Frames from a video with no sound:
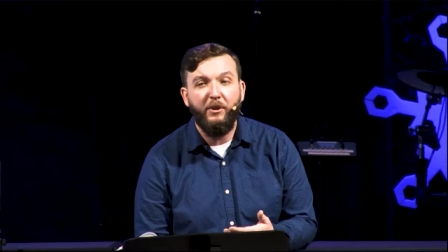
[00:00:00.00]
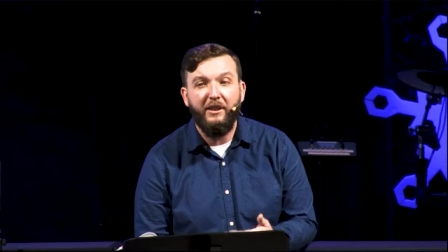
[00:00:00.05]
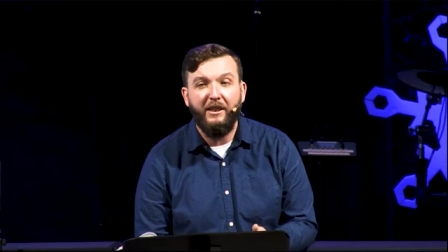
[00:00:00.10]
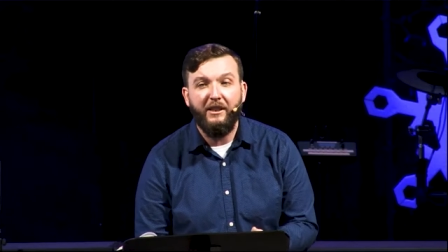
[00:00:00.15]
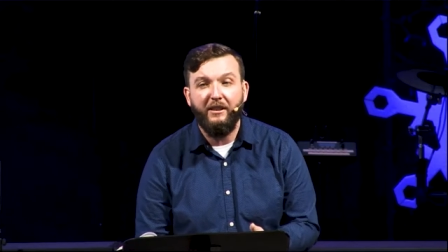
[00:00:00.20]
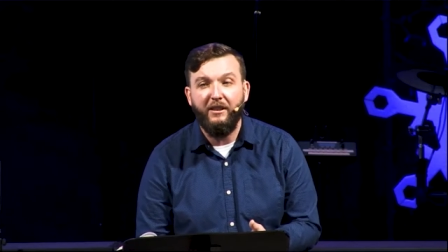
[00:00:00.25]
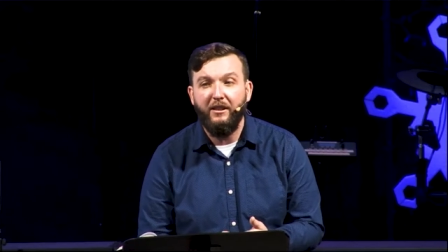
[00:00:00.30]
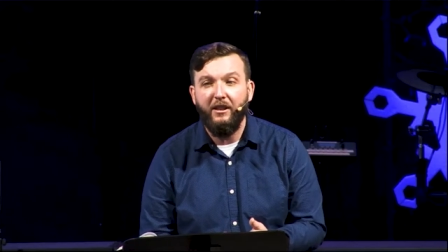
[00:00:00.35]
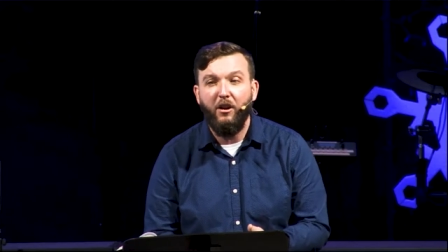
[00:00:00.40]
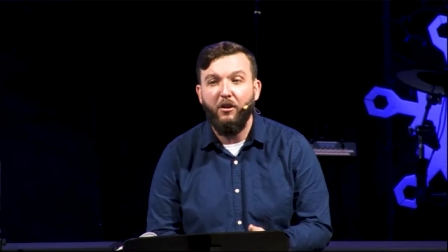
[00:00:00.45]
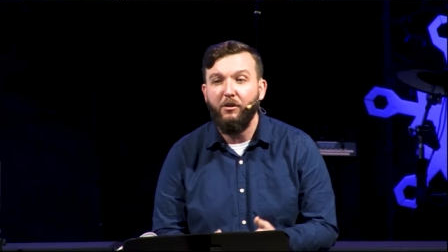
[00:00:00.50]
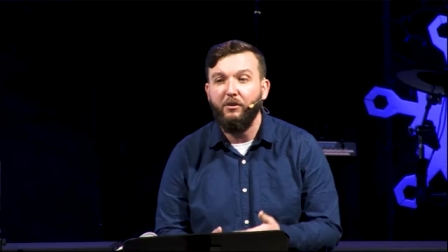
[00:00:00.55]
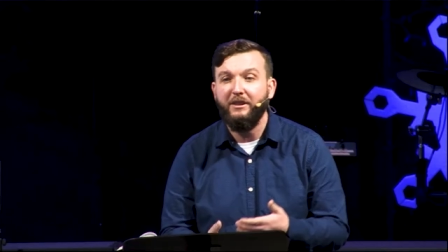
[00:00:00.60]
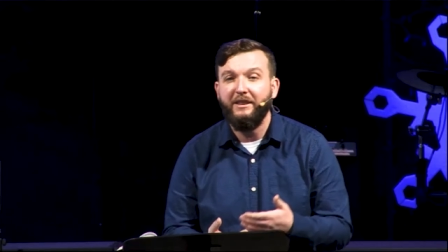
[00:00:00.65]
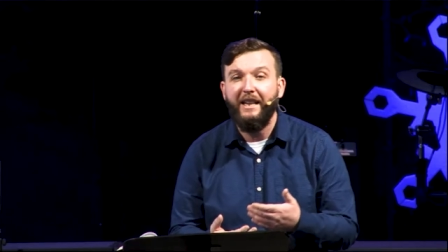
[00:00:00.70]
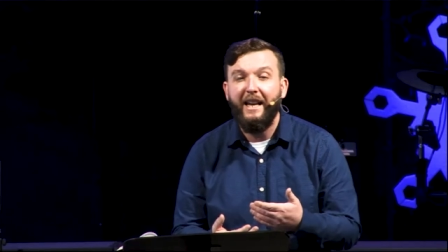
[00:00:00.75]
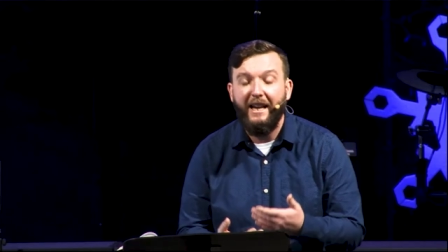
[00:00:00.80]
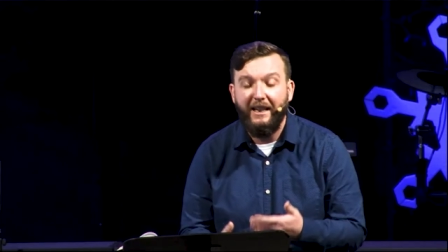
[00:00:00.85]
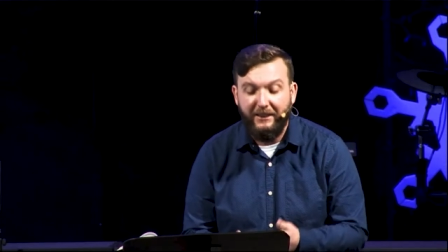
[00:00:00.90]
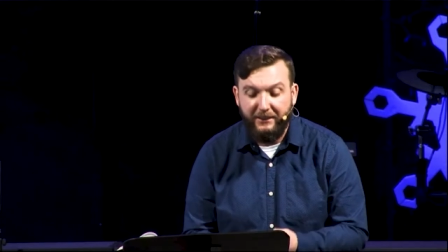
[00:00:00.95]
we didn't know. There was
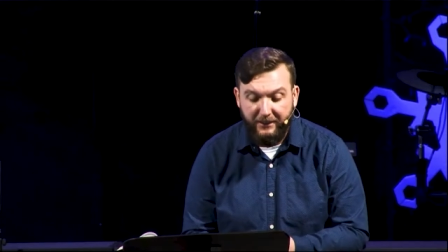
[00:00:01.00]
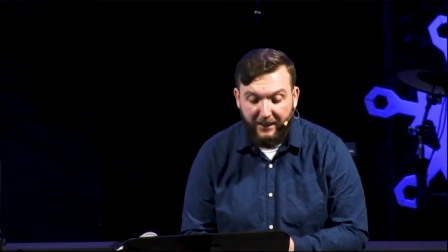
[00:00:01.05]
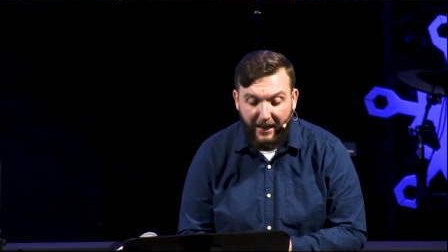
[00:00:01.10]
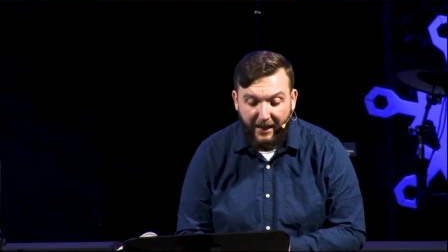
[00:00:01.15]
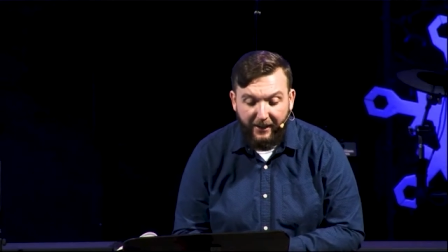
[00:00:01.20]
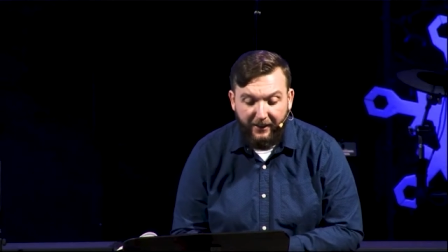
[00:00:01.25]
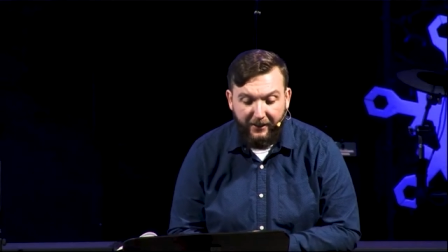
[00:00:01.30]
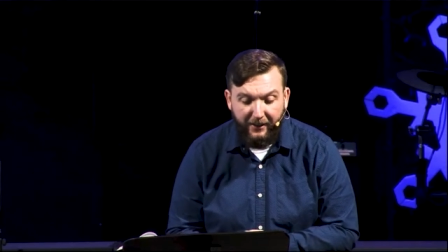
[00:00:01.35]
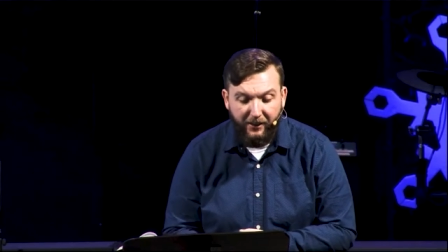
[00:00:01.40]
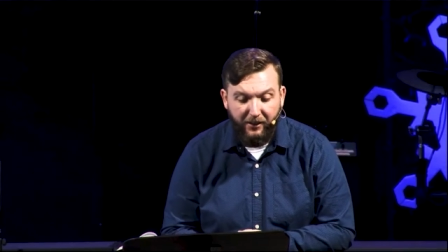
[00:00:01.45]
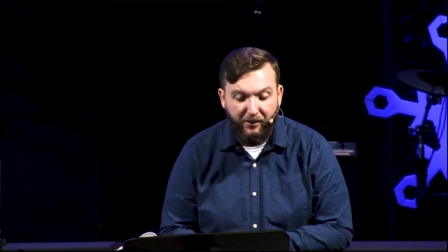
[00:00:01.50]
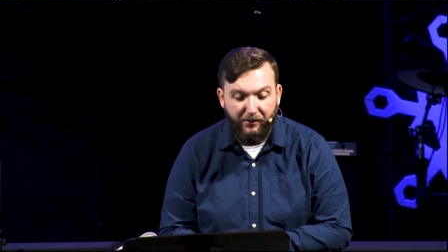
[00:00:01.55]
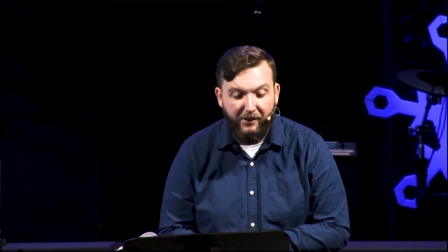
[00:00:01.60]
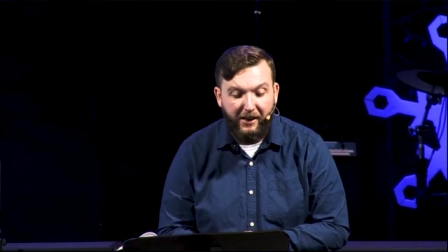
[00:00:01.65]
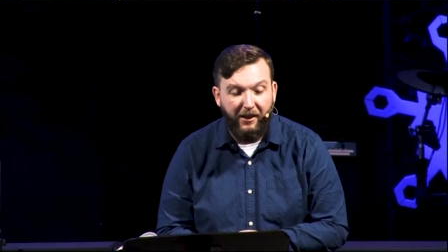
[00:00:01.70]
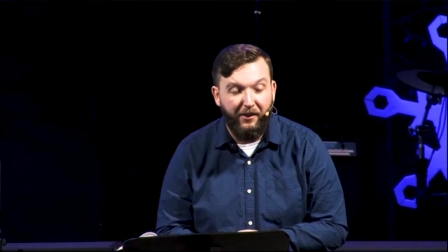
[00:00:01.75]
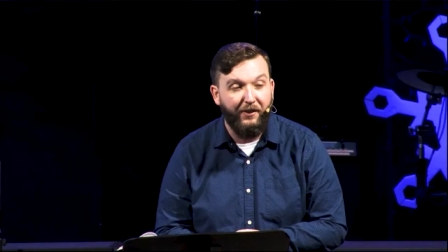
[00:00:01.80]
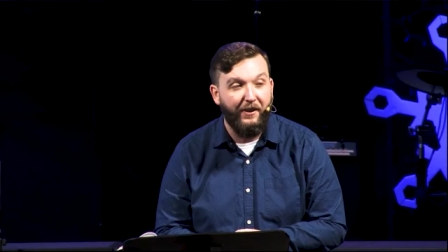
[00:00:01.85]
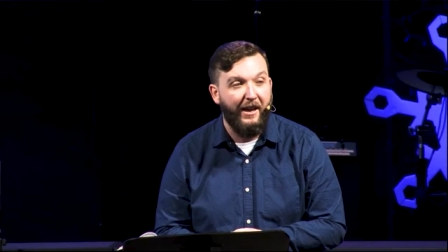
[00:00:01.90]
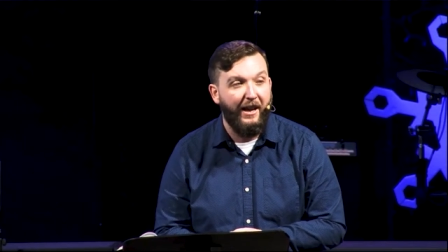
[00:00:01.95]
an anxiety
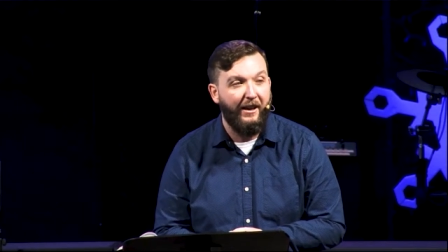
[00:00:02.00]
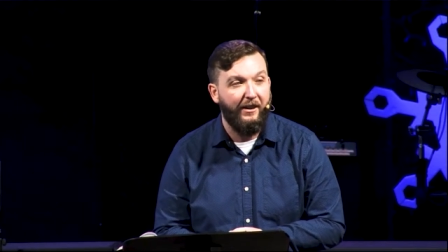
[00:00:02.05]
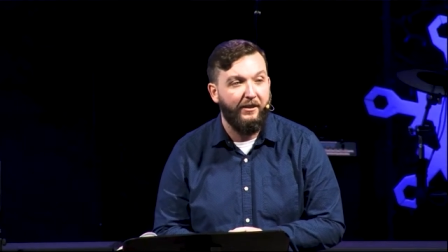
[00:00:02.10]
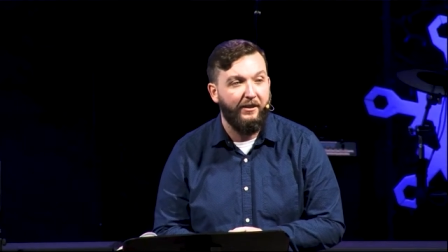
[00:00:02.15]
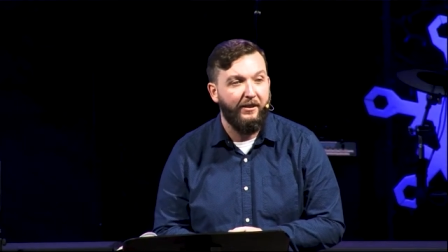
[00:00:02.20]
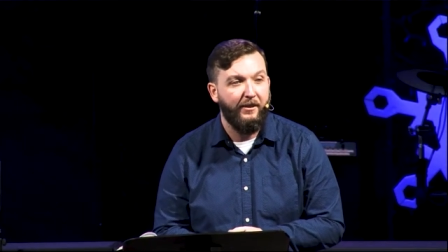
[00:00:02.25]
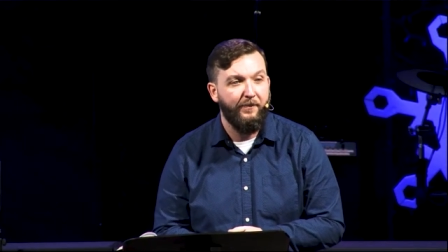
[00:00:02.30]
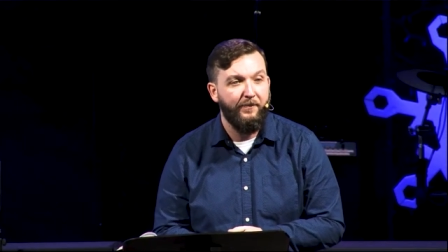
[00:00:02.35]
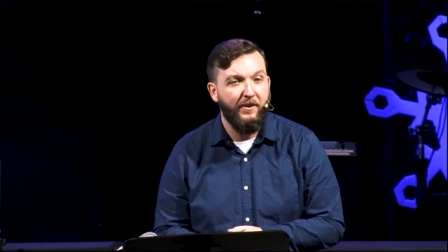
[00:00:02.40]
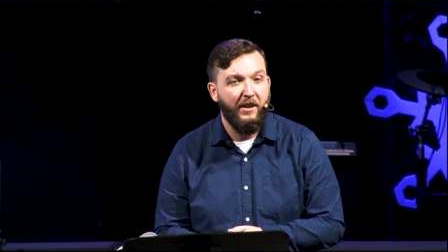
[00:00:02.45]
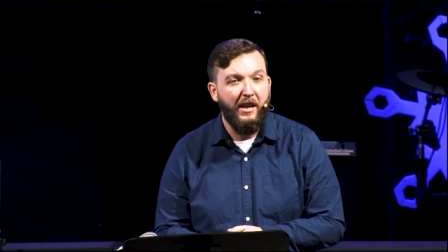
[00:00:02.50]
around that.